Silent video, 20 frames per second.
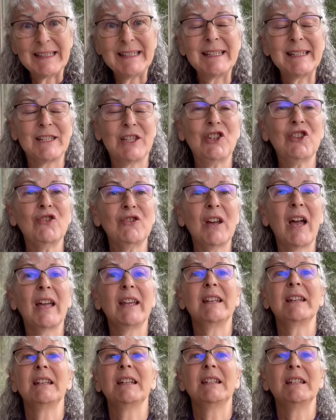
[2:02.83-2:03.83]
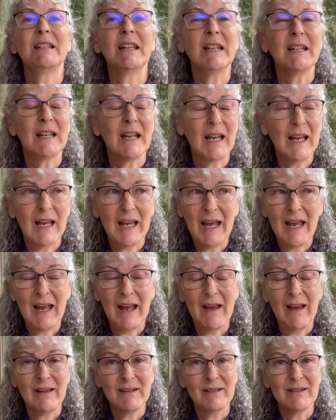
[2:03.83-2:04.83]
disunited
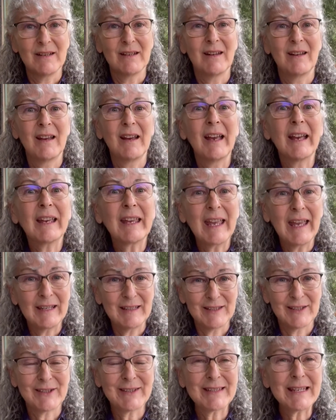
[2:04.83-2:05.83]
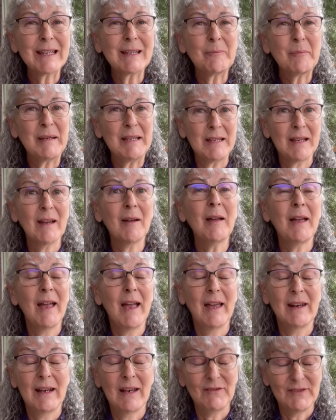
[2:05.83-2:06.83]
and
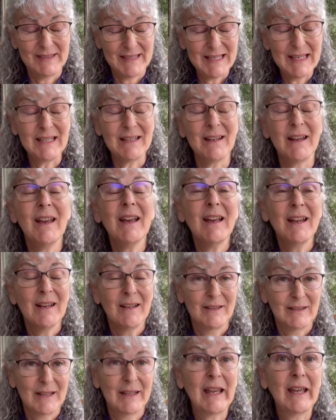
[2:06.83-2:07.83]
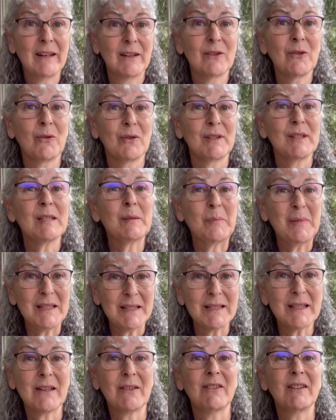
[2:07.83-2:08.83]
and I've seen gaited horses be
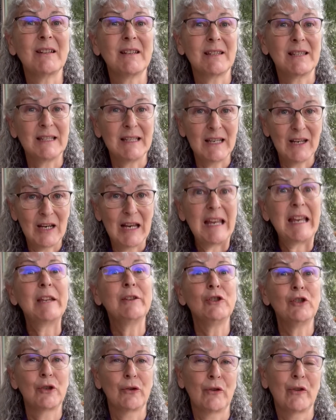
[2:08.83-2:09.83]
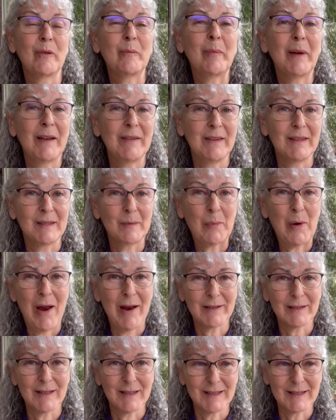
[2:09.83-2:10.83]
seriously injured by this
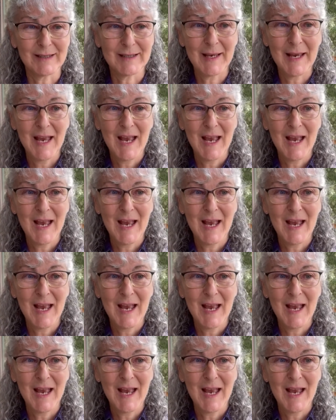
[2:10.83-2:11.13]
practice.